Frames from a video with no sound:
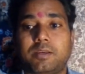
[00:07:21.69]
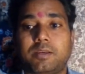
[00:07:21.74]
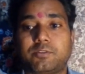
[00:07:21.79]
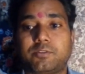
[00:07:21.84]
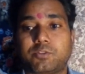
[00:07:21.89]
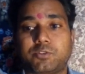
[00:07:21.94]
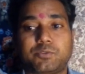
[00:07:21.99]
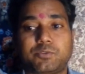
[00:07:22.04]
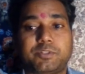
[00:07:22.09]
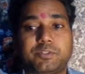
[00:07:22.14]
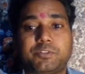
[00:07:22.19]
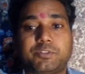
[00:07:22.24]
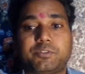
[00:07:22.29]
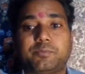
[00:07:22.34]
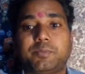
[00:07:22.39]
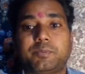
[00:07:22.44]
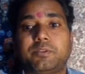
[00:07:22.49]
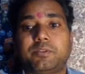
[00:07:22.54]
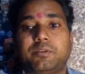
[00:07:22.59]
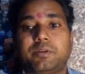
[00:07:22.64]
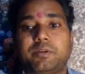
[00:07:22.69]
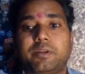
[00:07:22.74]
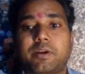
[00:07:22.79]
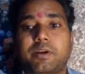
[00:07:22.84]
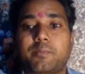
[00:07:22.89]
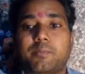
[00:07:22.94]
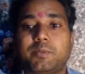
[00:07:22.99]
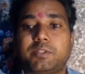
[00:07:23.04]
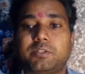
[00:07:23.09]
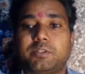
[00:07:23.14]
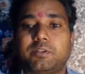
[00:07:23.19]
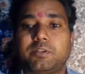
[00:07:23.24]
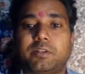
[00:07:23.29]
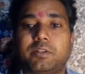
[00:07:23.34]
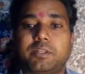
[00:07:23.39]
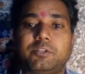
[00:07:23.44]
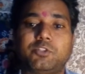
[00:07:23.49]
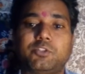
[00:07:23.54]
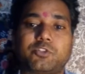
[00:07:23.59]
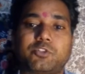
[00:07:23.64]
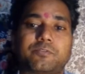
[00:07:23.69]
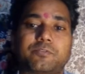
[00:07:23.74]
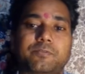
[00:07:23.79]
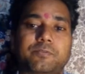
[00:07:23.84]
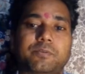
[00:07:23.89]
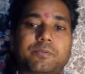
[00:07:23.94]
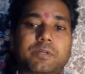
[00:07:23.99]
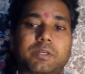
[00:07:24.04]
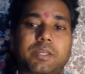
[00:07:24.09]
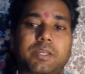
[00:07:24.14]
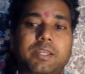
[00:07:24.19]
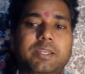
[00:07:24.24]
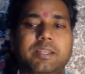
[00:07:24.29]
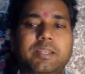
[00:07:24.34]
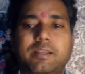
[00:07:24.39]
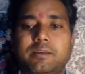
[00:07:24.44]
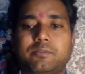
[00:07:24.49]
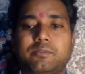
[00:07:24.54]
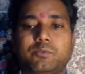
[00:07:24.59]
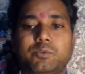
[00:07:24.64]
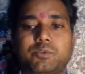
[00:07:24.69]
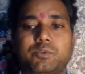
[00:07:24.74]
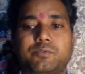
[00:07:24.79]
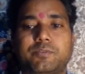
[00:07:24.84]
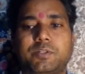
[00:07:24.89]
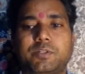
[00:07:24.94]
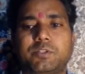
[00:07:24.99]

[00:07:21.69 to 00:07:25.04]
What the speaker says: etc. determine the grammatical nature of any language.